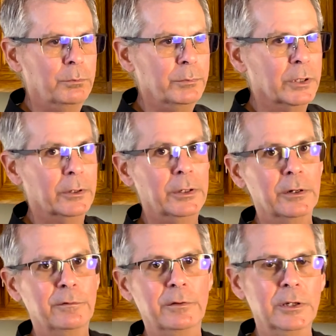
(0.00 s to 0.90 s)
myriad
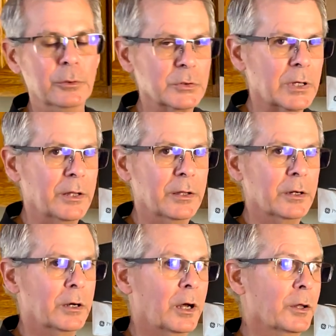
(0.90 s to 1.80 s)
of videos on
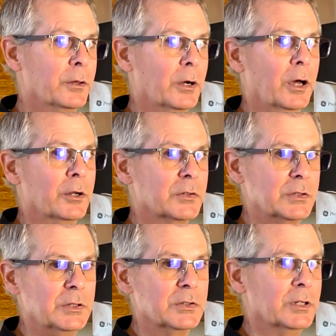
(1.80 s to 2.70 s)
there out there how to
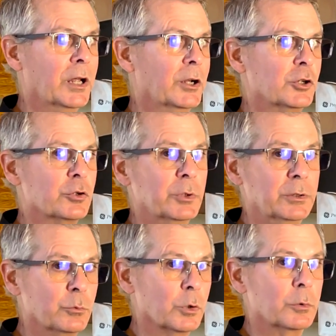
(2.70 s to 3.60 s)
season, how to treat
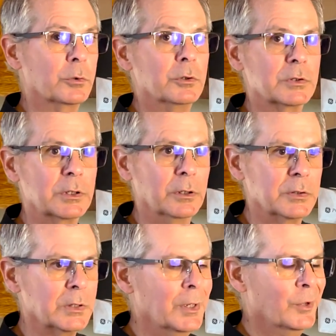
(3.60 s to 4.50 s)
and work with your skillets.